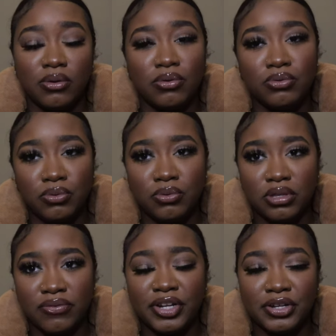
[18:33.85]
who you,
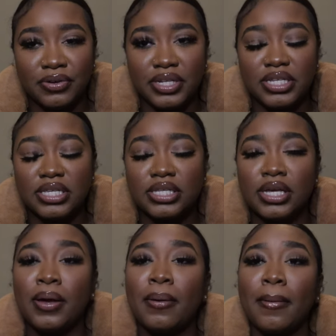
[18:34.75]
the vendor is.
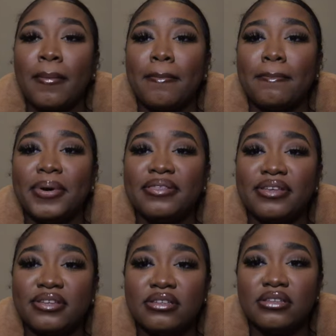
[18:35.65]
But
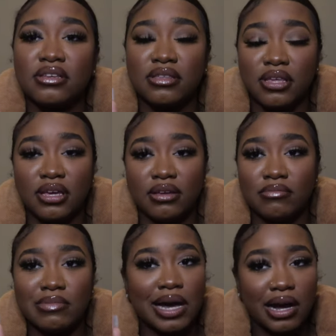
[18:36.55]
this is the thing.
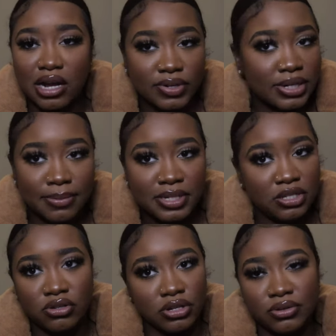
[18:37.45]
Not every company
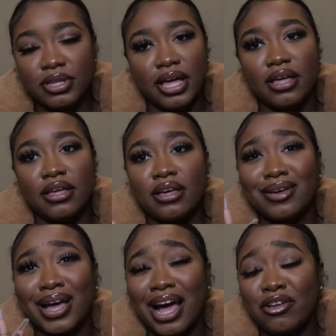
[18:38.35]
is going to do that.
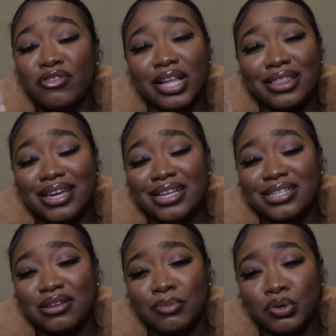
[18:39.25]
I feel like that's
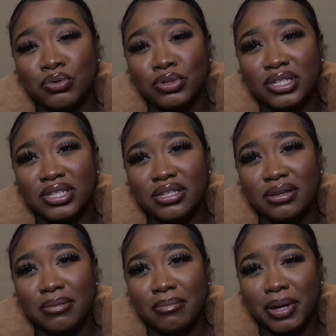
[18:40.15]
the most
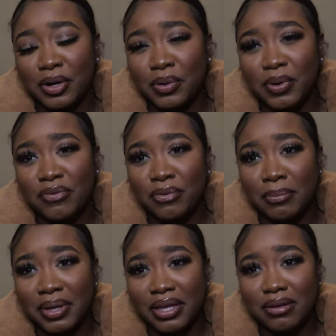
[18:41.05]
better way for
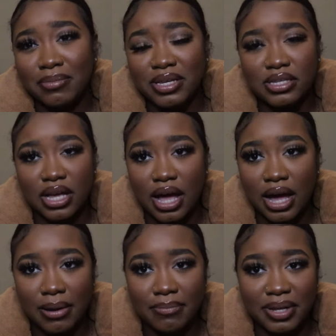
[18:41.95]
me because
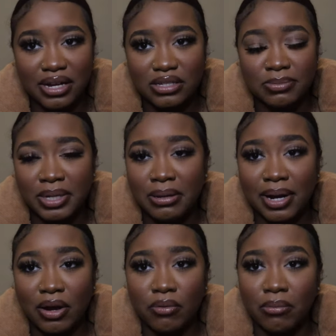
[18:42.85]
I'm not spending
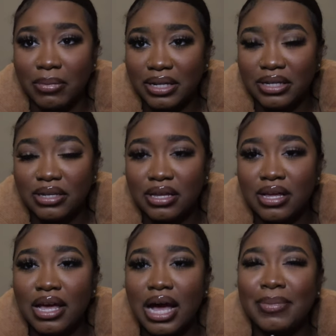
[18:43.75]
my own money.
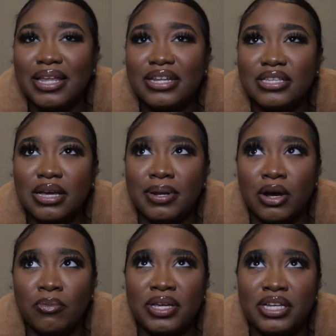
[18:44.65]
I mean, it is coming
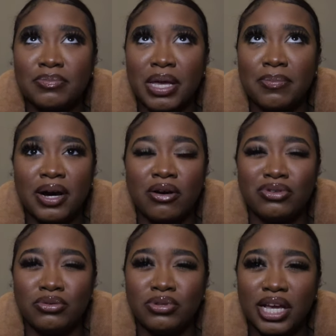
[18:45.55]
out because
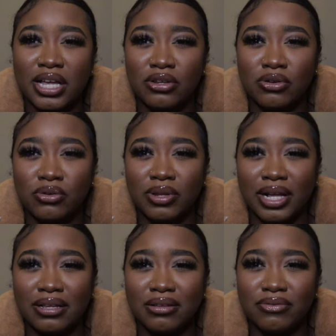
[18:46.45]
PayPal do take a little
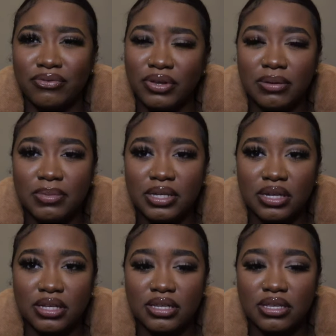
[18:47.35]
like fee
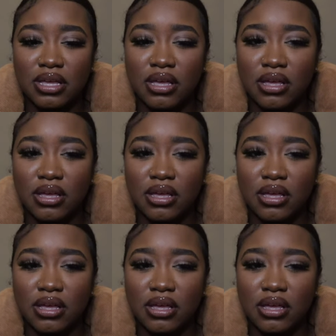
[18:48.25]
because